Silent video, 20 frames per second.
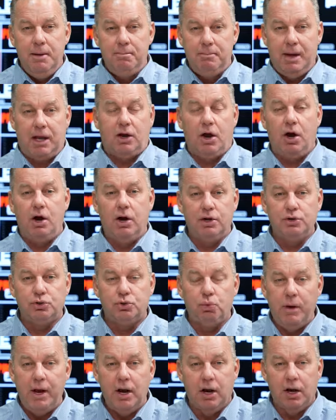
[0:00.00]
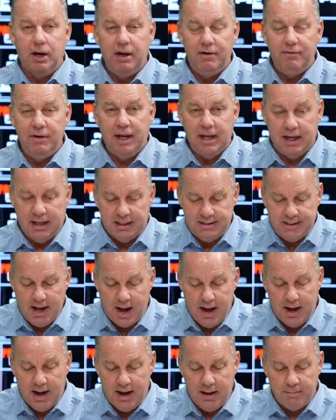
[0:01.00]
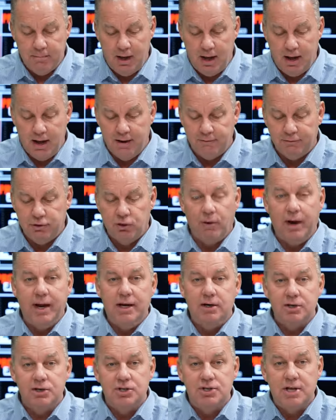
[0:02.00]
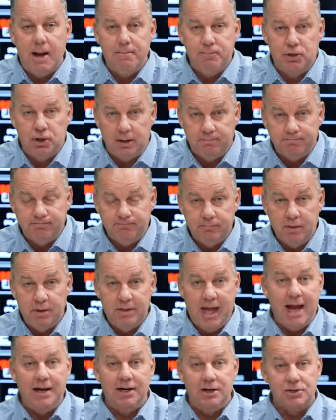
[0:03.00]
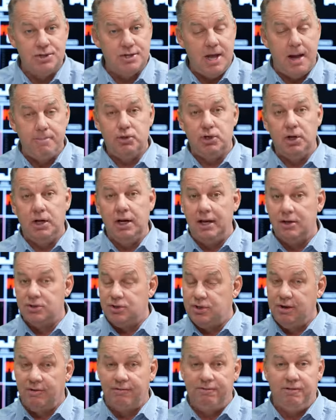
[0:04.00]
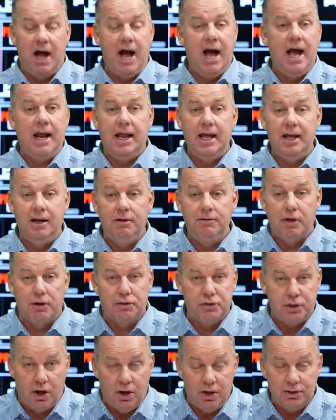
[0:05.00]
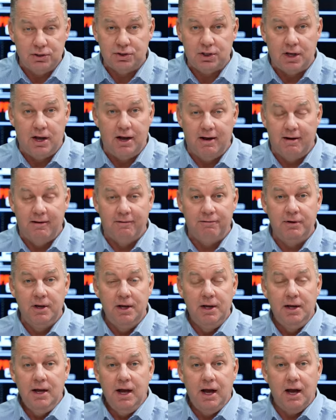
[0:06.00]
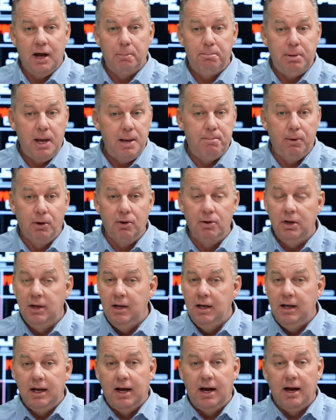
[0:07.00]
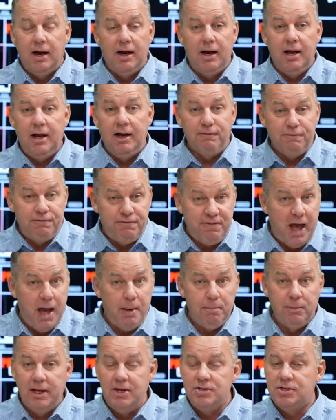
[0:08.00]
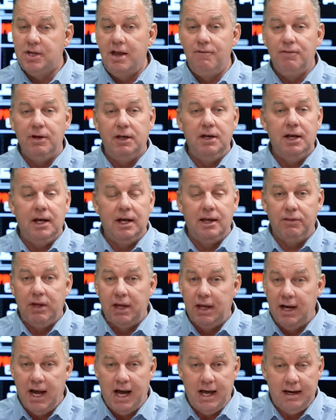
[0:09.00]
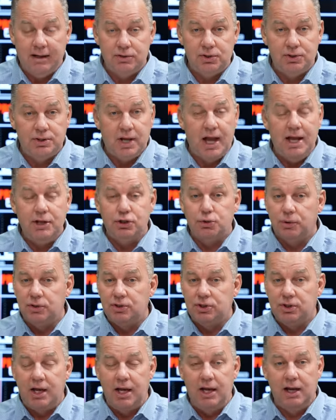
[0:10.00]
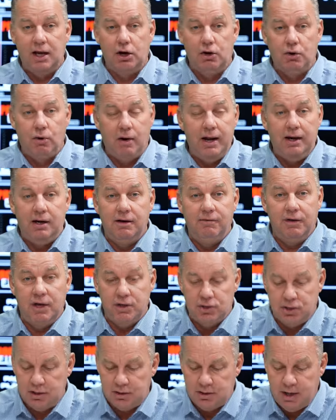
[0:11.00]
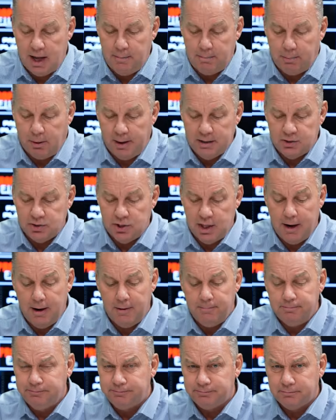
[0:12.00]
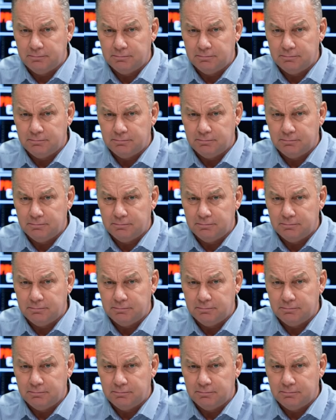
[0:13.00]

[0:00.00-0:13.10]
Because we are living in a time of great deception. That deception is dividing the thoughts of uh, people. Uh, in families, even in the United States, we're seeing a great division take place there.